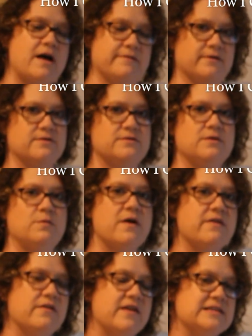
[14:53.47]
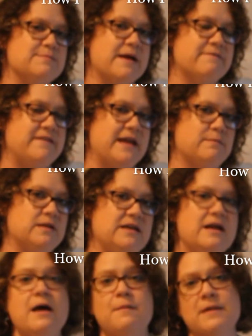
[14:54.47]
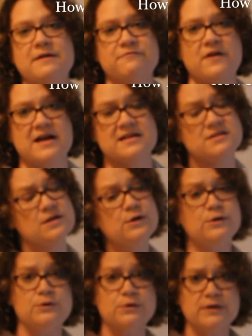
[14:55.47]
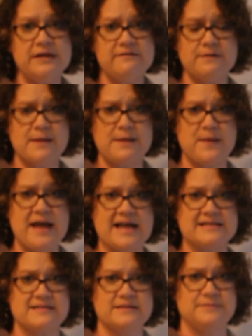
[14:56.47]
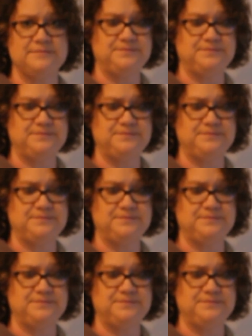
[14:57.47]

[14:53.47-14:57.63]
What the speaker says: others, whether that's my family, my friends, or even my pets.